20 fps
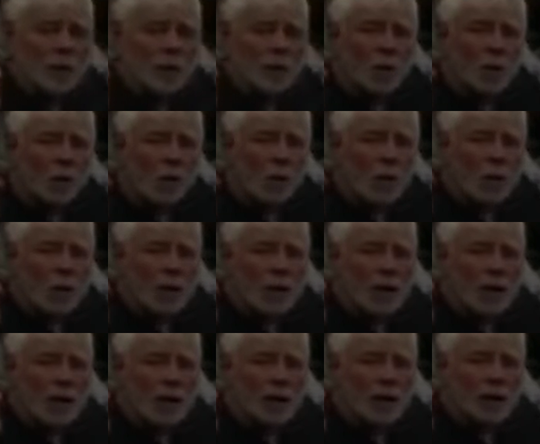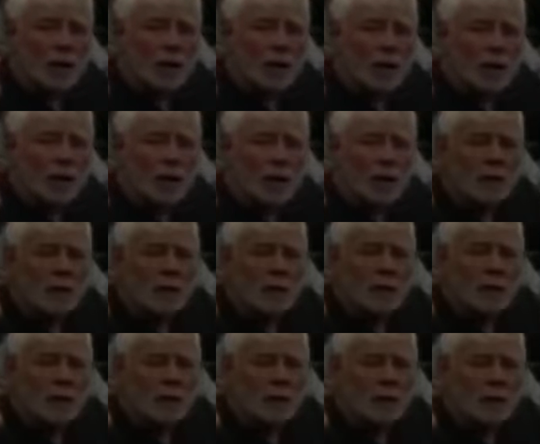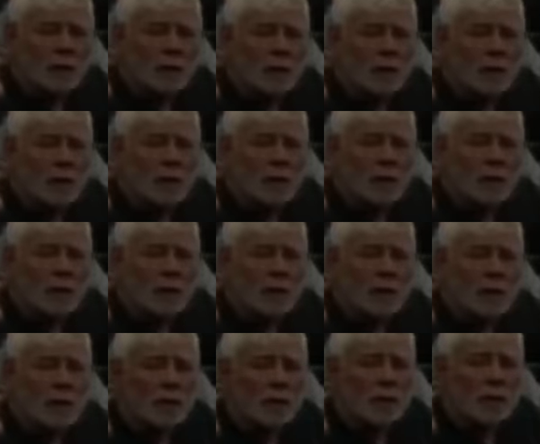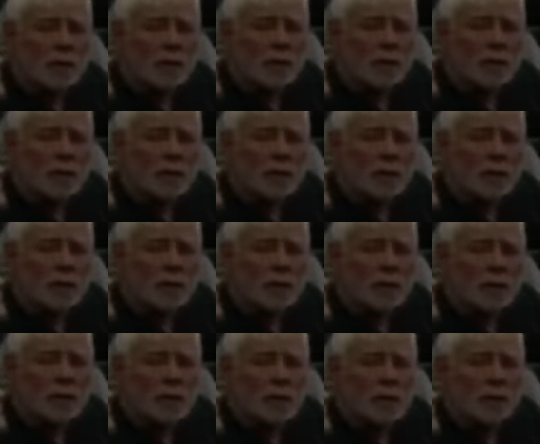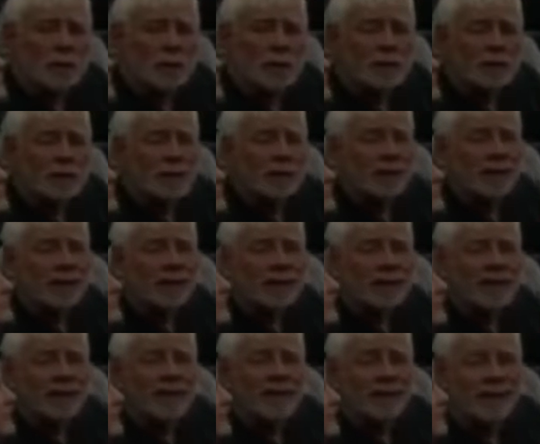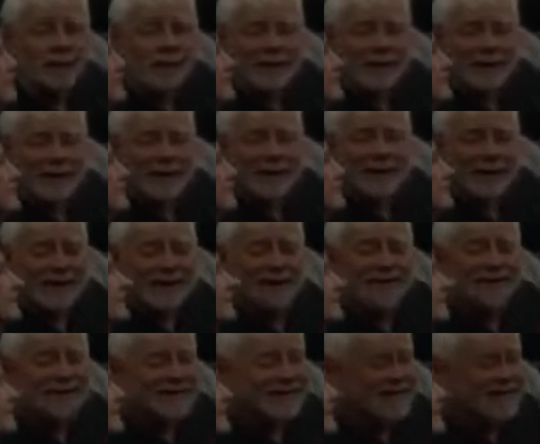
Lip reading: (not speaking)